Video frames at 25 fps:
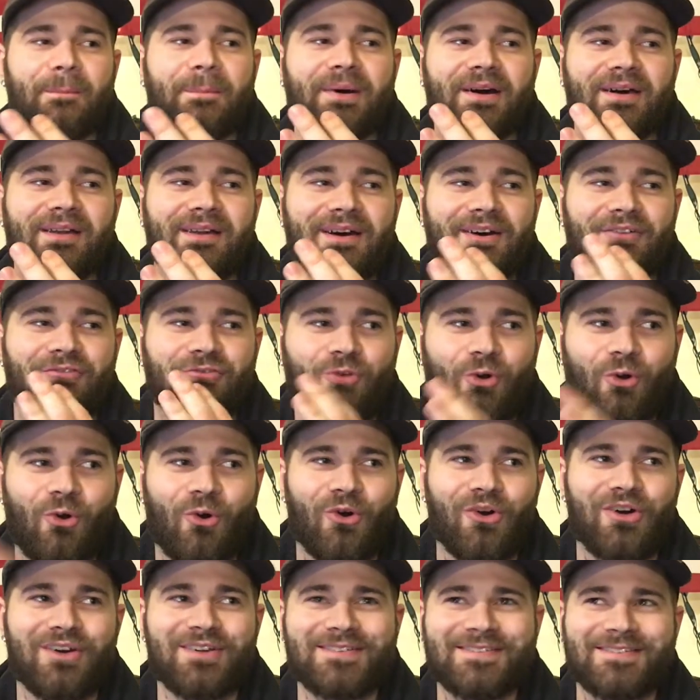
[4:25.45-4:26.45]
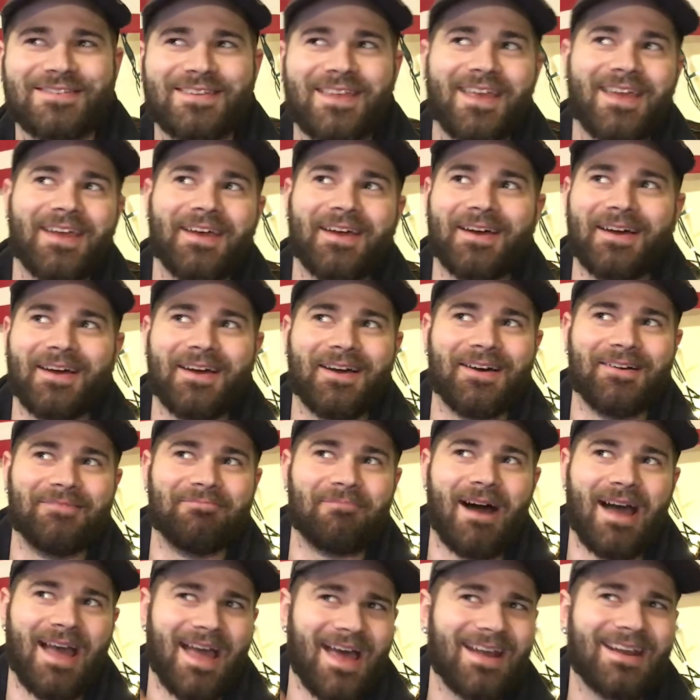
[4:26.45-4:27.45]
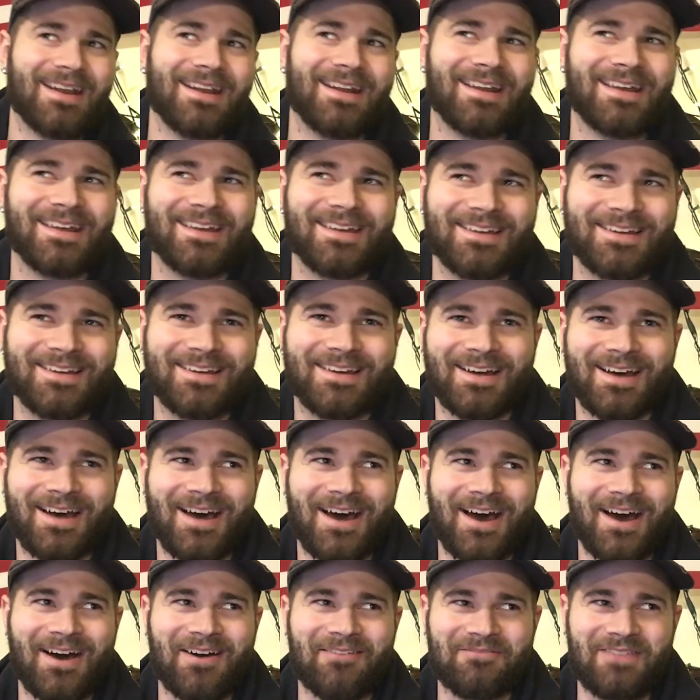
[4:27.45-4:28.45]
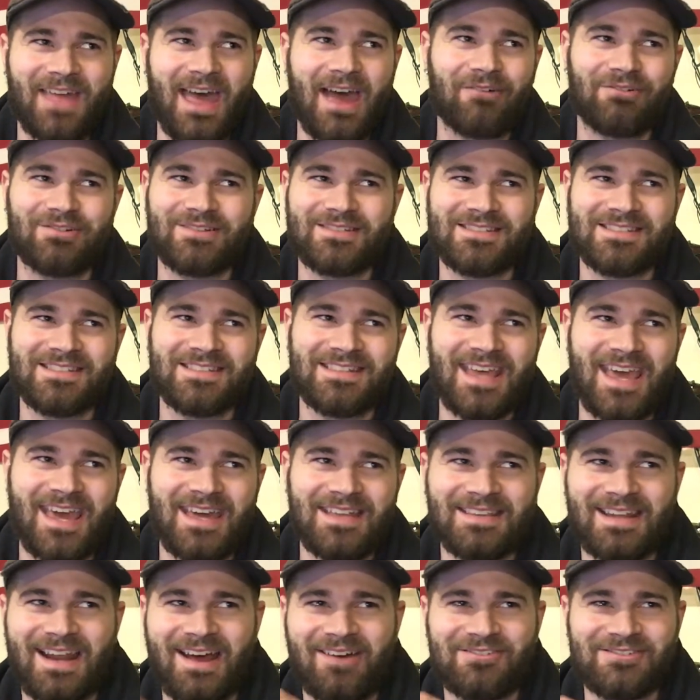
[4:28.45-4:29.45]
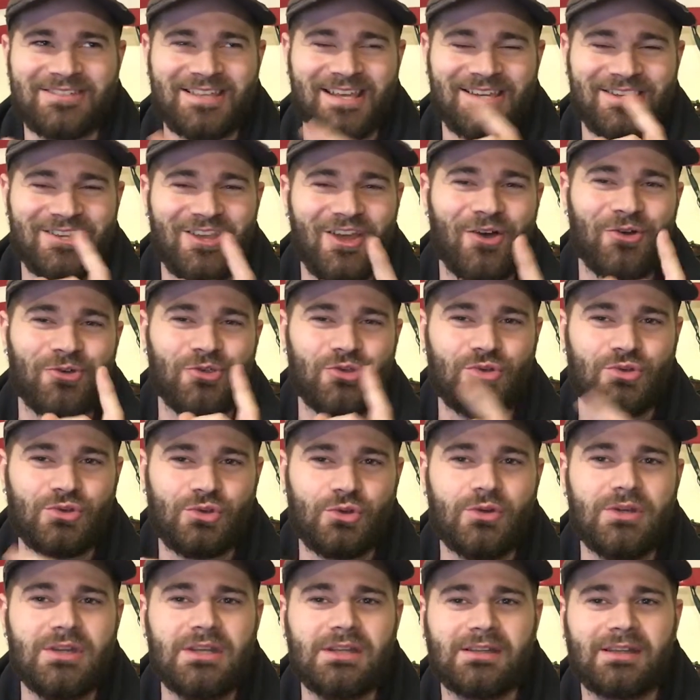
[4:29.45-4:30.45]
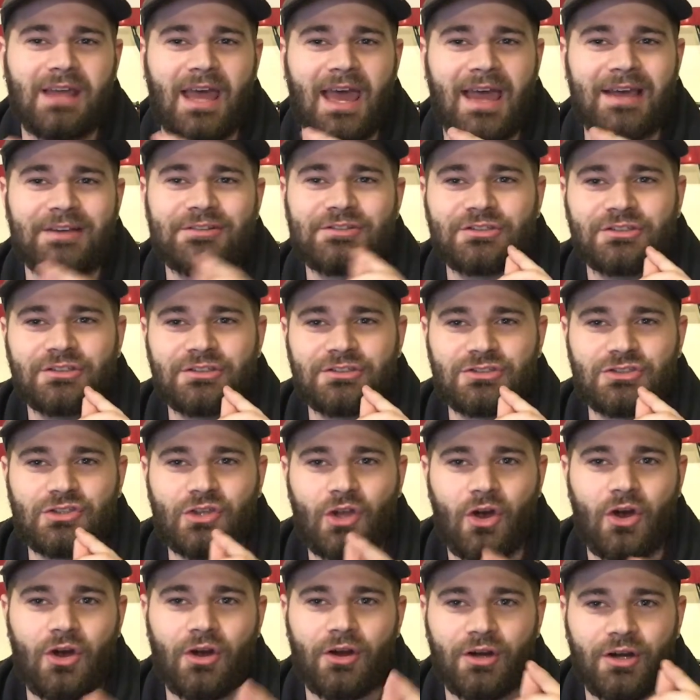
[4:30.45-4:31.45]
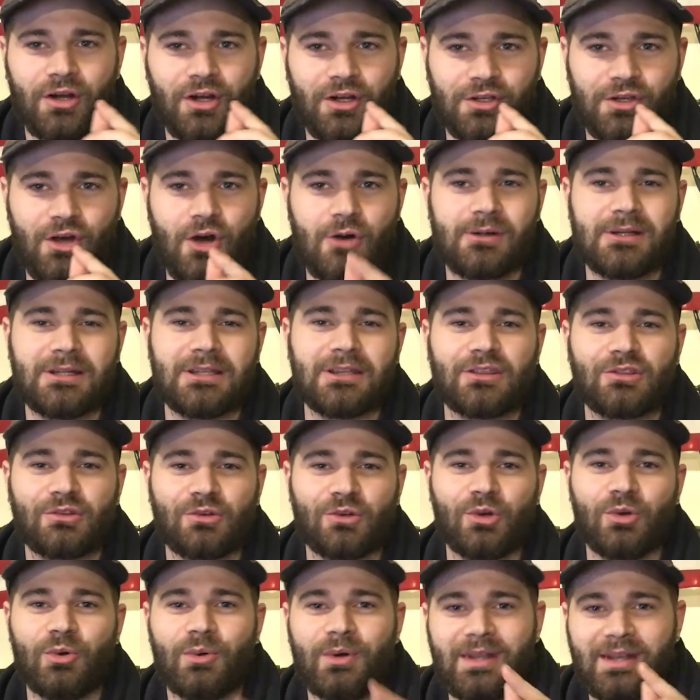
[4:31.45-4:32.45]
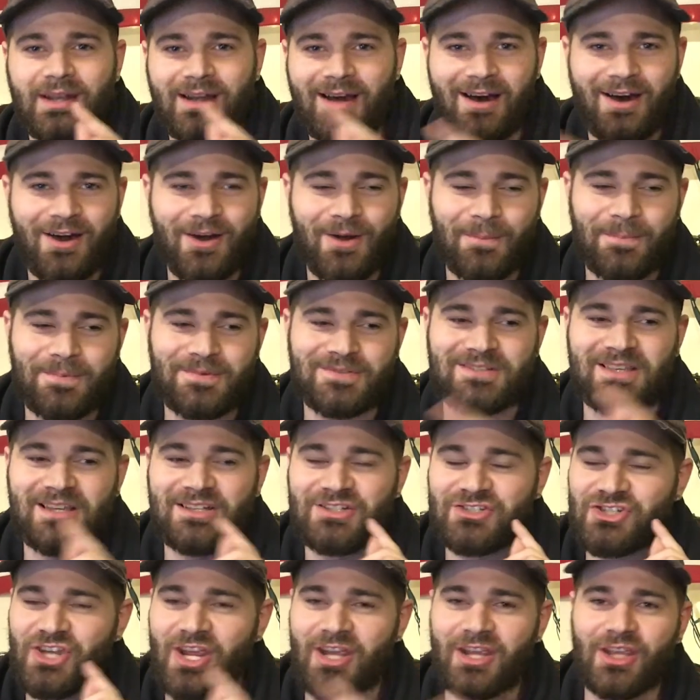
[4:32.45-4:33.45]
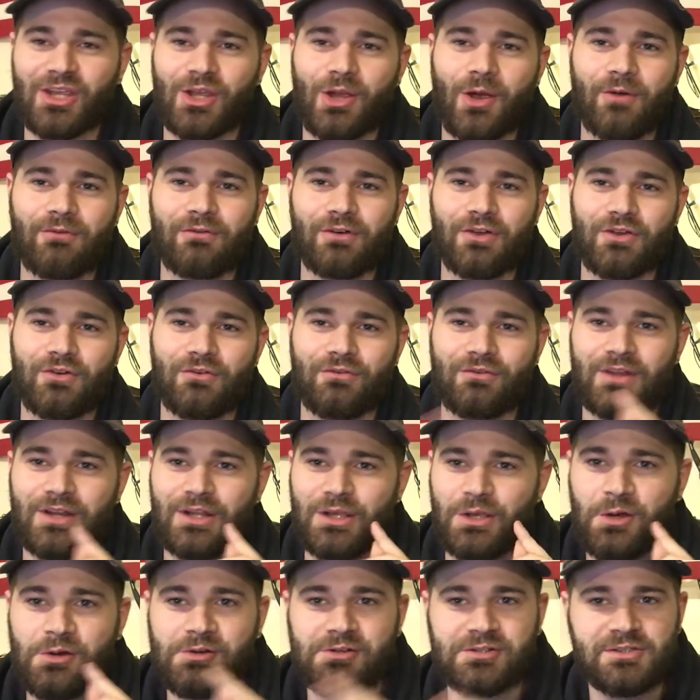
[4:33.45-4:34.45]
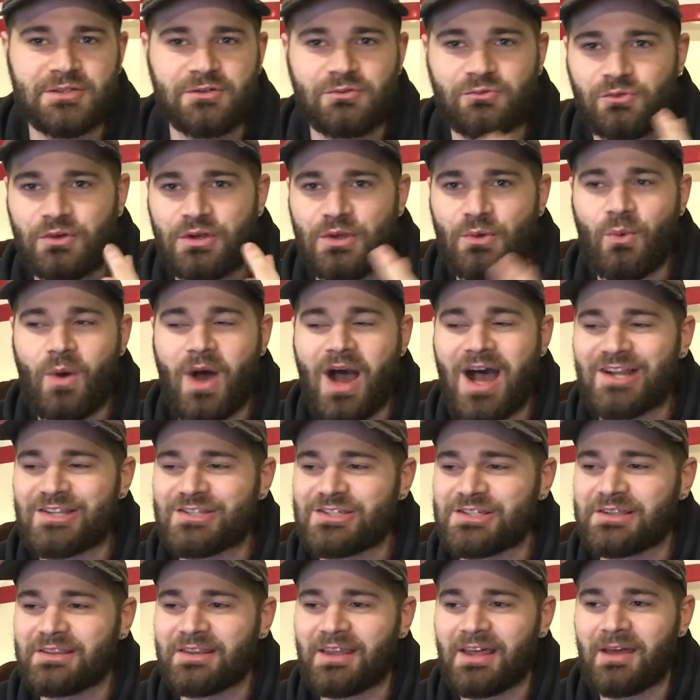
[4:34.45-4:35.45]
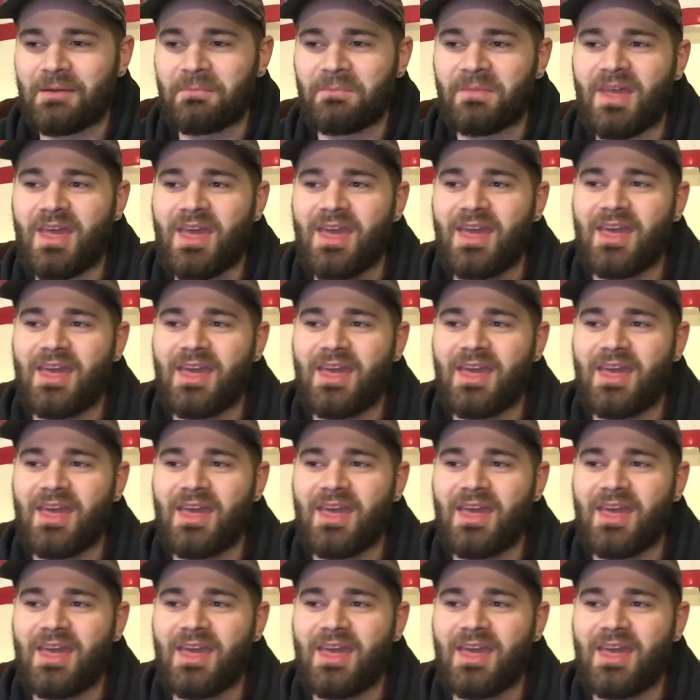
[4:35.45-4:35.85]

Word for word: But of course, my editing, um, that was the day that I was like, yo, you, you need to actually start going through and one hundred percent checking over your videos and rewatching them,